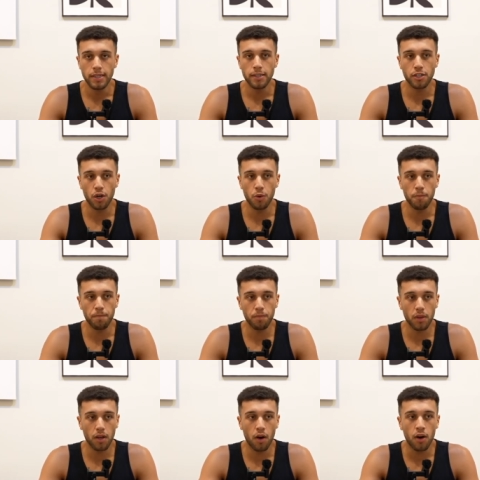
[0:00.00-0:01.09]
So
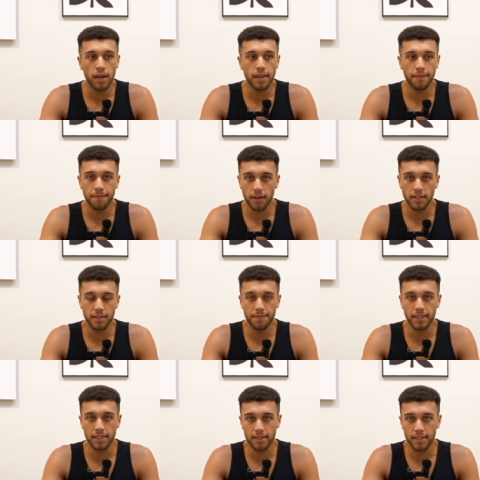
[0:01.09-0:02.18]
I first
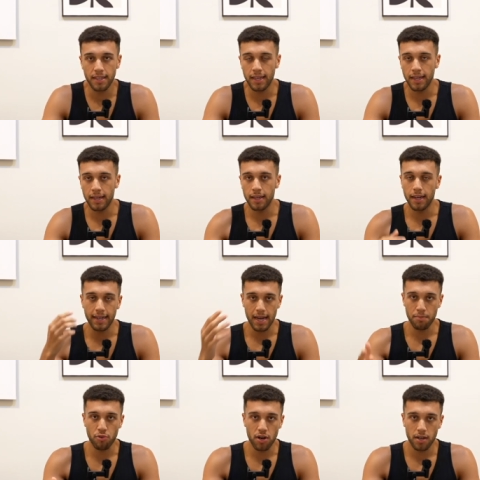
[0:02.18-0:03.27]
invested in a
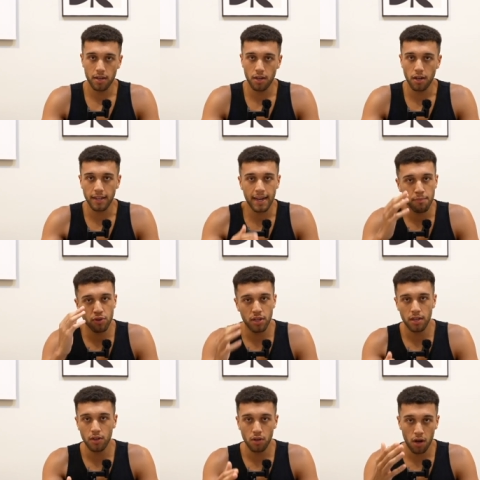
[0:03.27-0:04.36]
camera, not the camera you
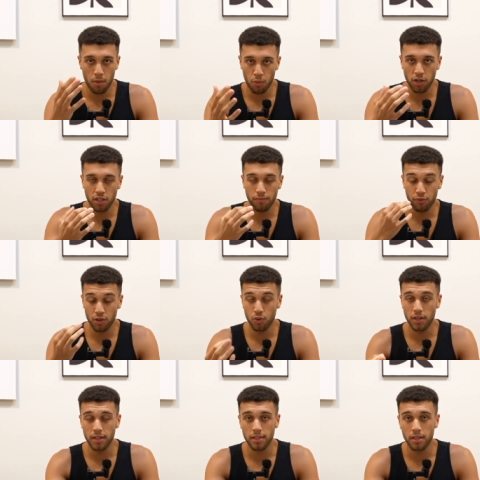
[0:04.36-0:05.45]
like, I'm watching, I'm
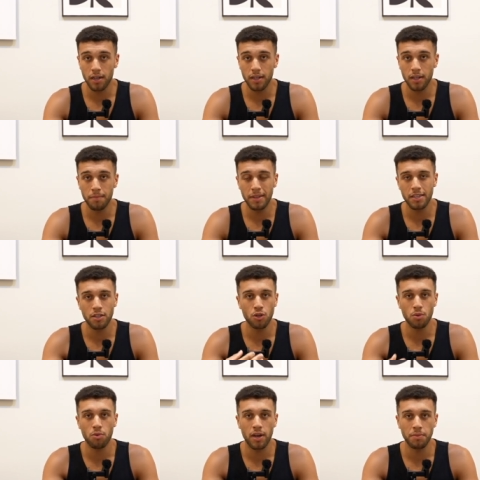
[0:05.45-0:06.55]
recording this on. Um, this is an
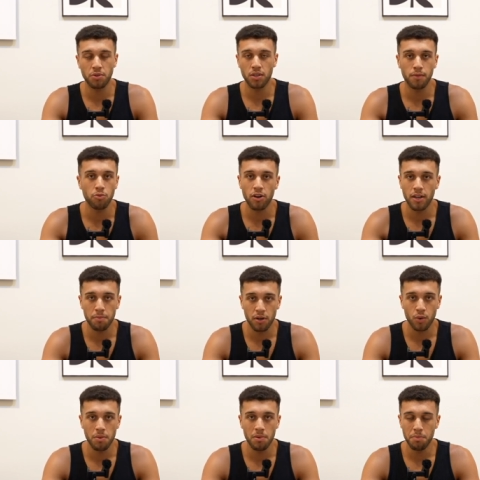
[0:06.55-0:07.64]
upgrade because I've upgraded my
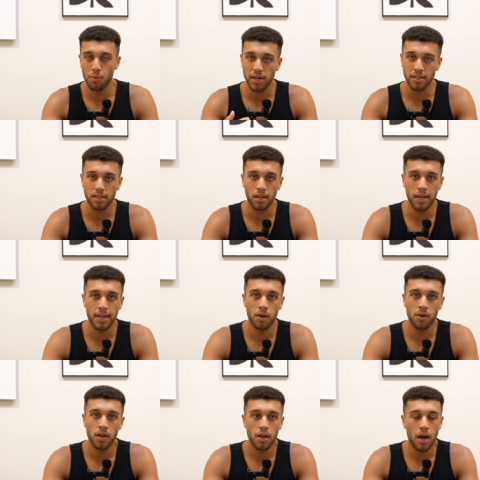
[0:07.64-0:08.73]
equipment. But when I started
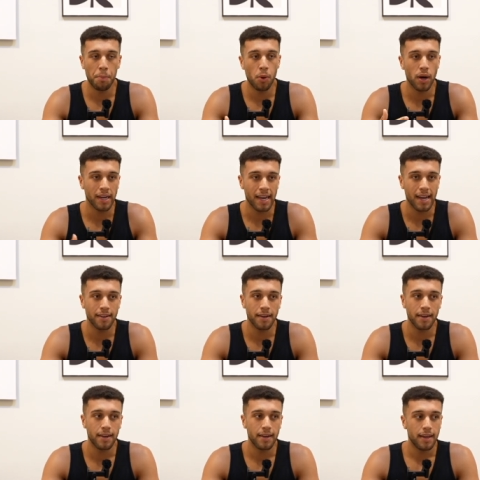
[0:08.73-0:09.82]
out, I bought a
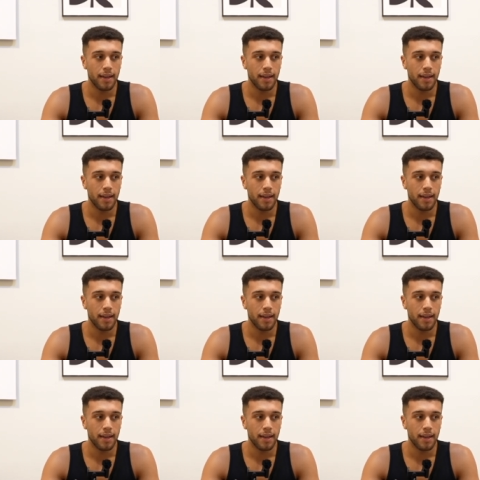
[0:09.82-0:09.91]
Canon